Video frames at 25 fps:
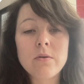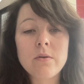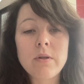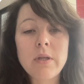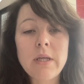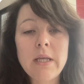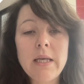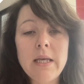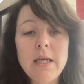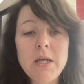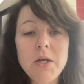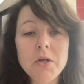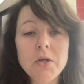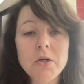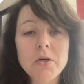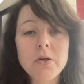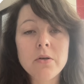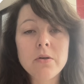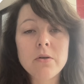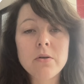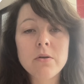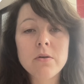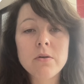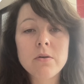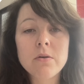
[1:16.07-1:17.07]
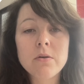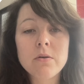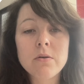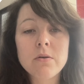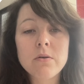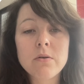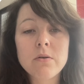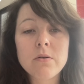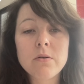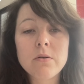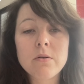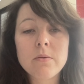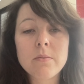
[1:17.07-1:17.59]
here
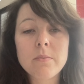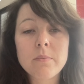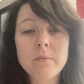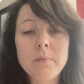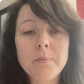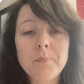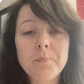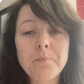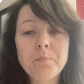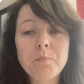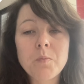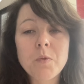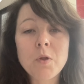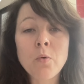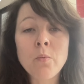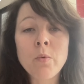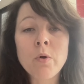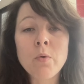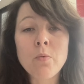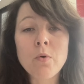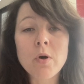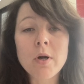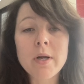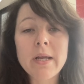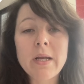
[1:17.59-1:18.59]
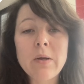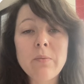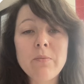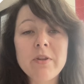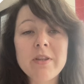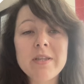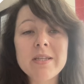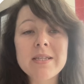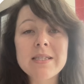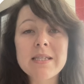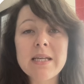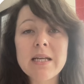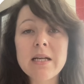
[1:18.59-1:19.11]
we're working
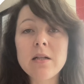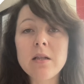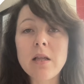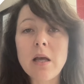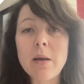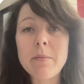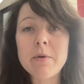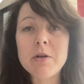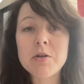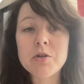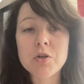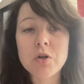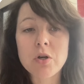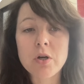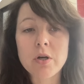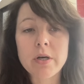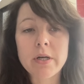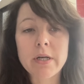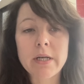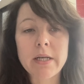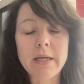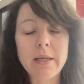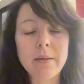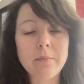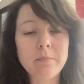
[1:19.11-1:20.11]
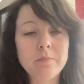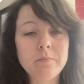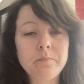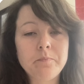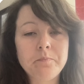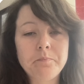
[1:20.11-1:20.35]
with a single image currently.